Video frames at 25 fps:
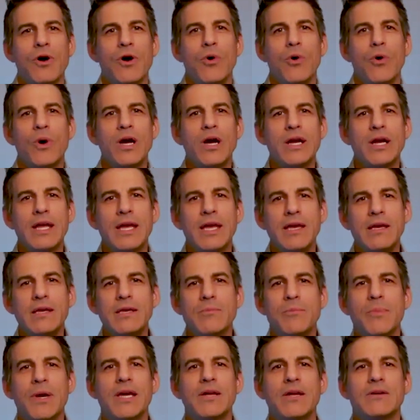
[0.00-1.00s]
where an
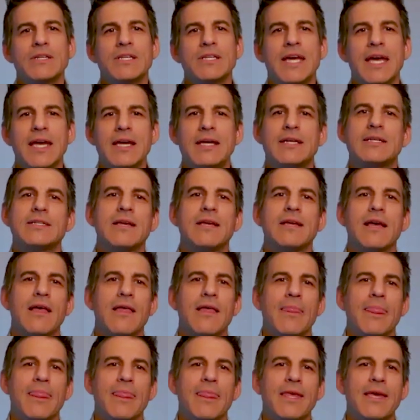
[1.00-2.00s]
incubator takes
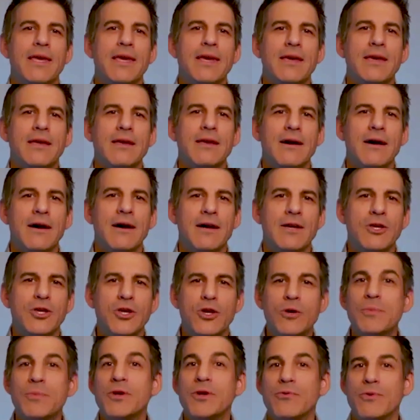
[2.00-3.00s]
the
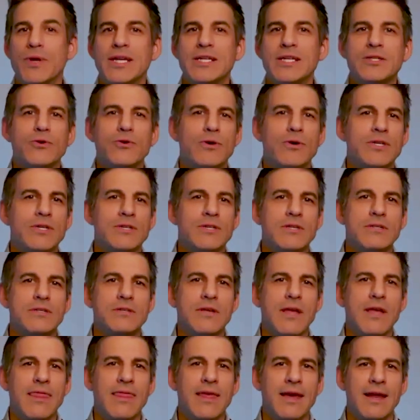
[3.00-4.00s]
human resources
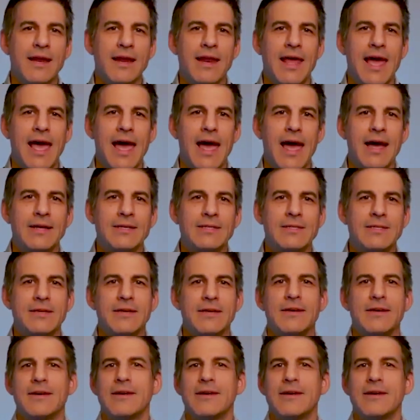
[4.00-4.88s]
that it has.